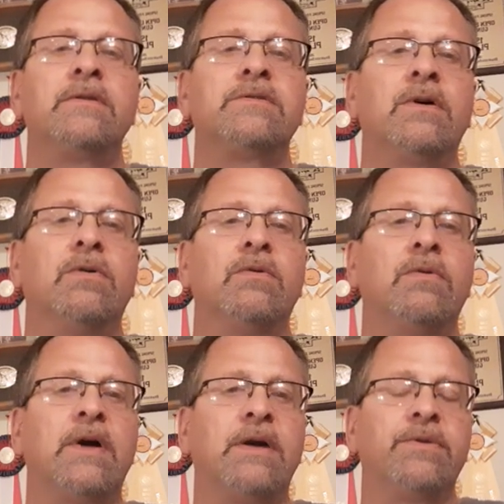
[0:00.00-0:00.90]

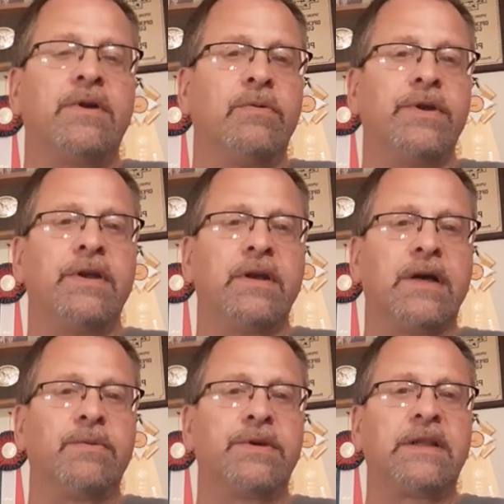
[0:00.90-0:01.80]
So I would go in and
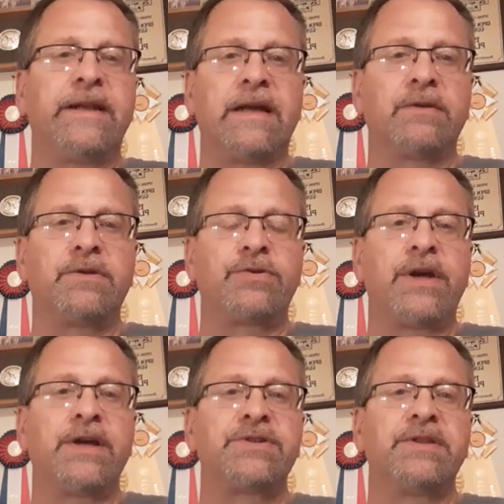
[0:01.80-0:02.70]
I would clean out the
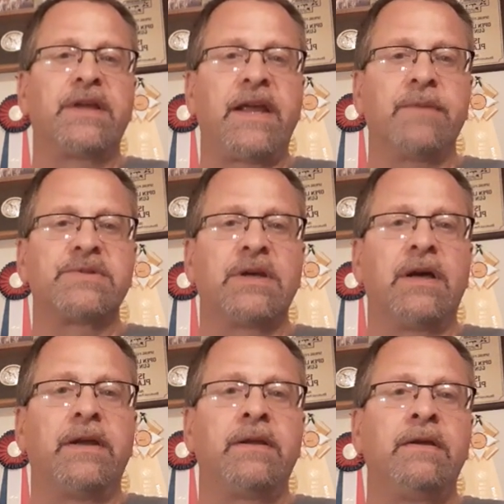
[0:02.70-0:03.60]
trash in the
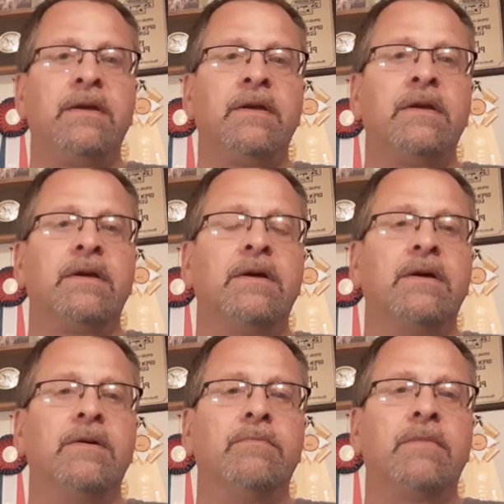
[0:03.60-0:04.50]
campsite.
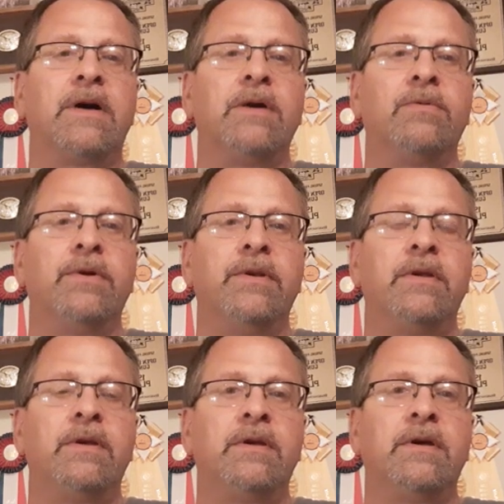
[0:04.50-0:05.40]
Um, I would
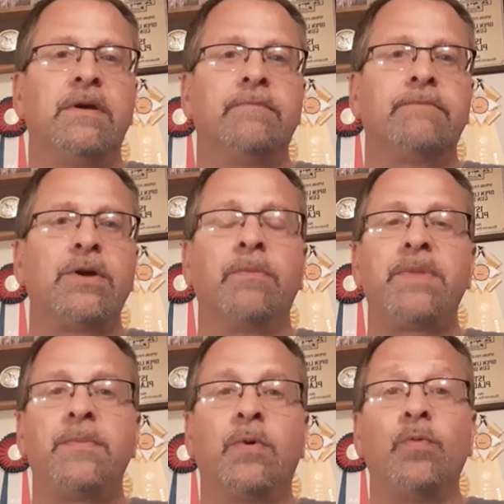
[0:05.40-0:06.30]
uh, help
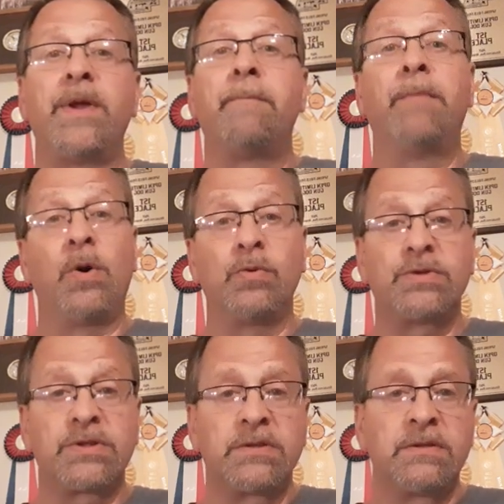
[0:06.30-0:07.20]
people rent
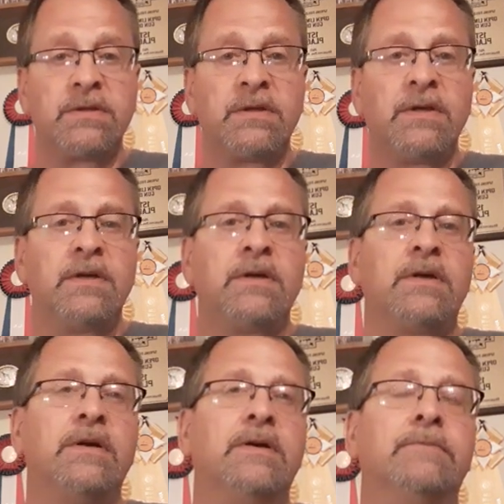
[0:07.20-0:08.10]
boats.
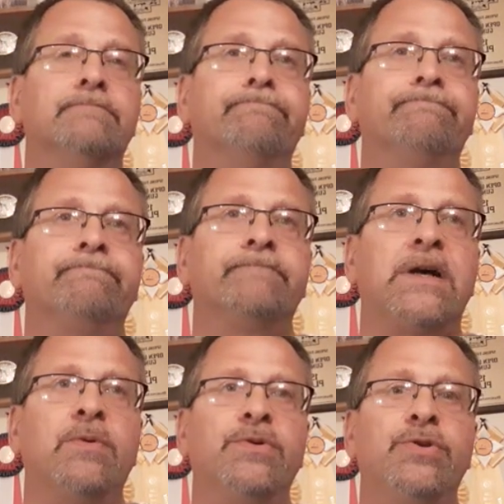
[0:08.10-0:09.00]
Um,
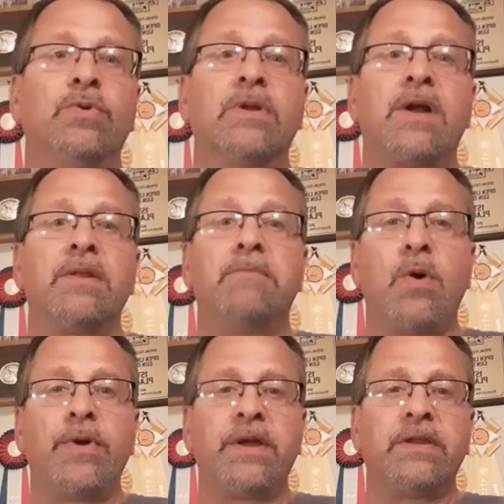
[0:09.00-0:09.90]
I would do a lot of the
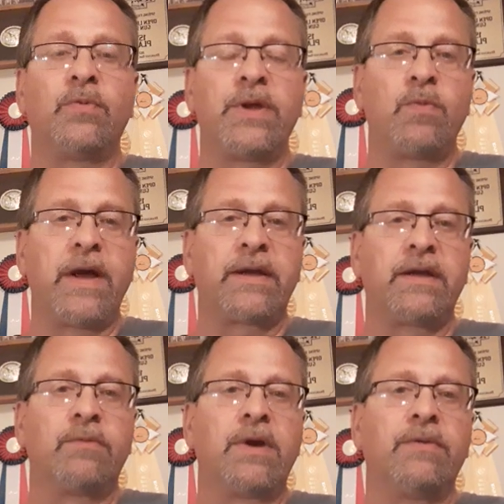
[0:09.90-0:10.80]
mowing and the weed
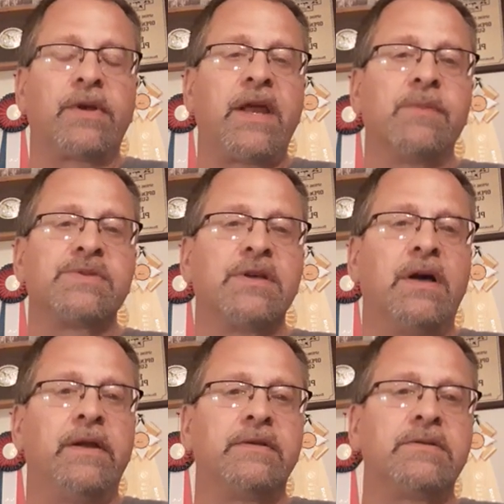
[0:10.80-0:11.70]
whacking around the
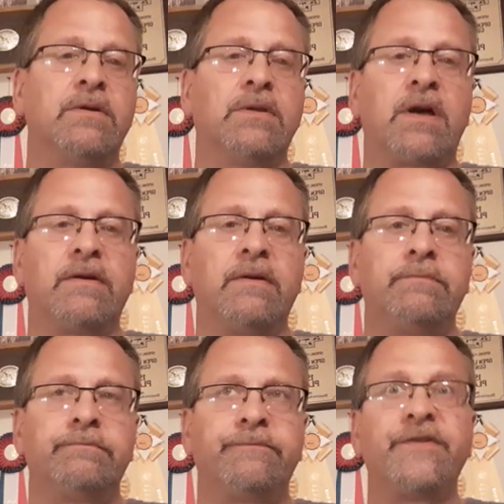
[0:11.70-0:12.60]
campsite. So a lot of
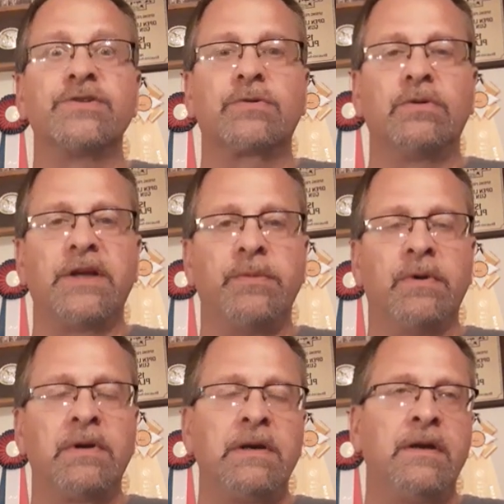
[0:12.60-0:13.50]
physical labor,